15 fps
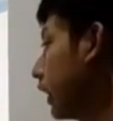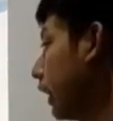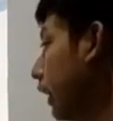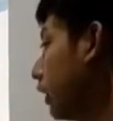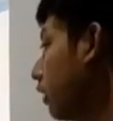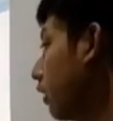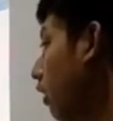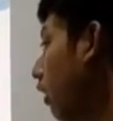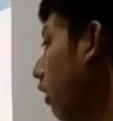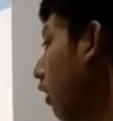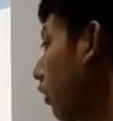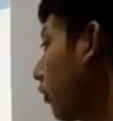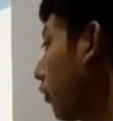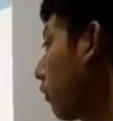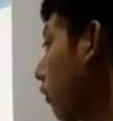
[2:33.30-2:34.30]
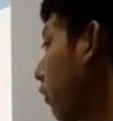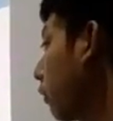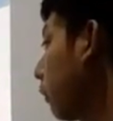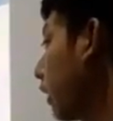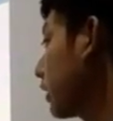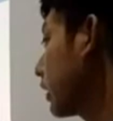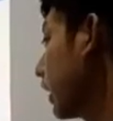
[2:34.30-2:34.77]
it occur for
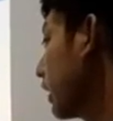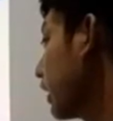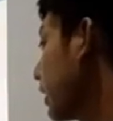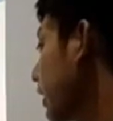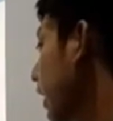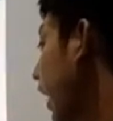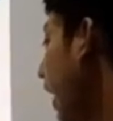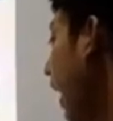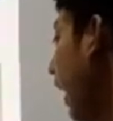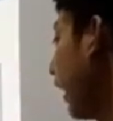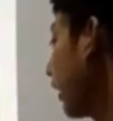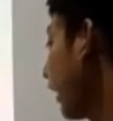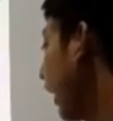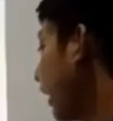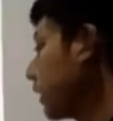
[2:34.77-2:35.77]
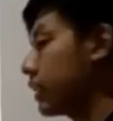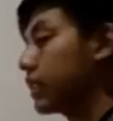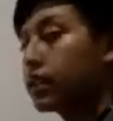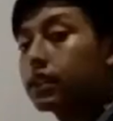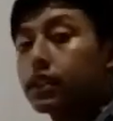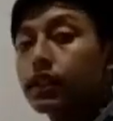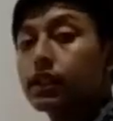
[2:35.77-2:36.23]
past tense, and as,
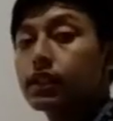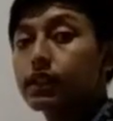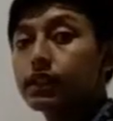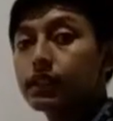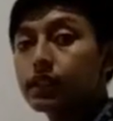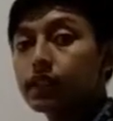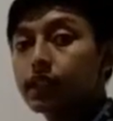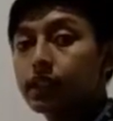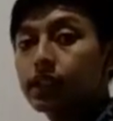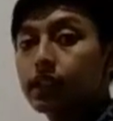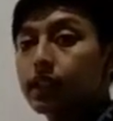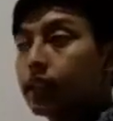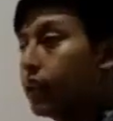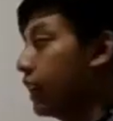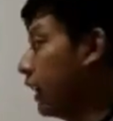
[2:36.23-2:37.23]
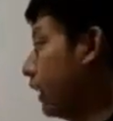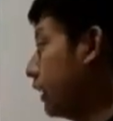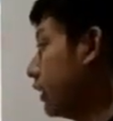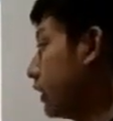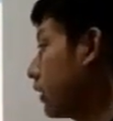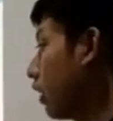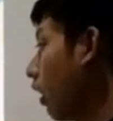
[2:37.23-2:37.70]

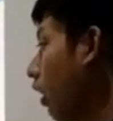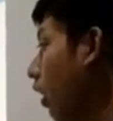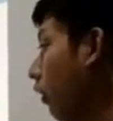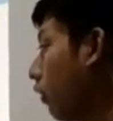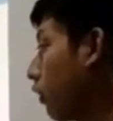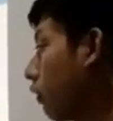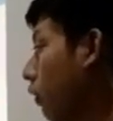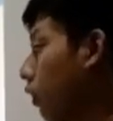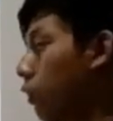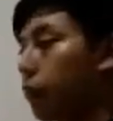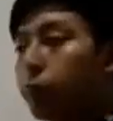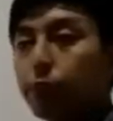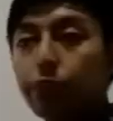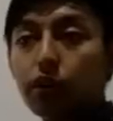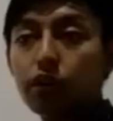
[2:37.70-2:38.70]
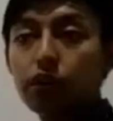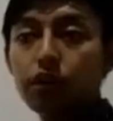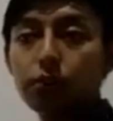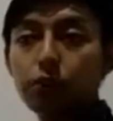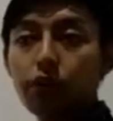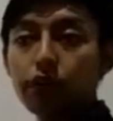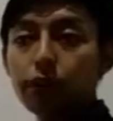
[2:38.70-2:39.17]
is occur for
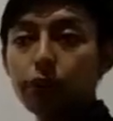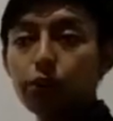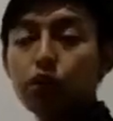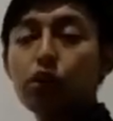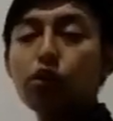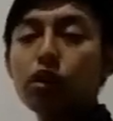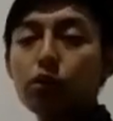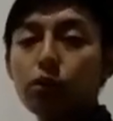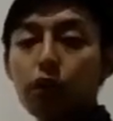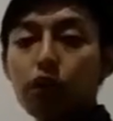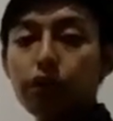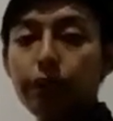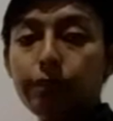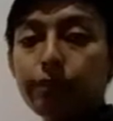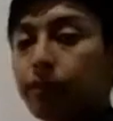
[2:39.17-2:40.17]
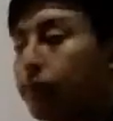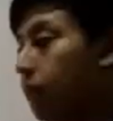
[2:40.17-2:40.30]
plural morpheme.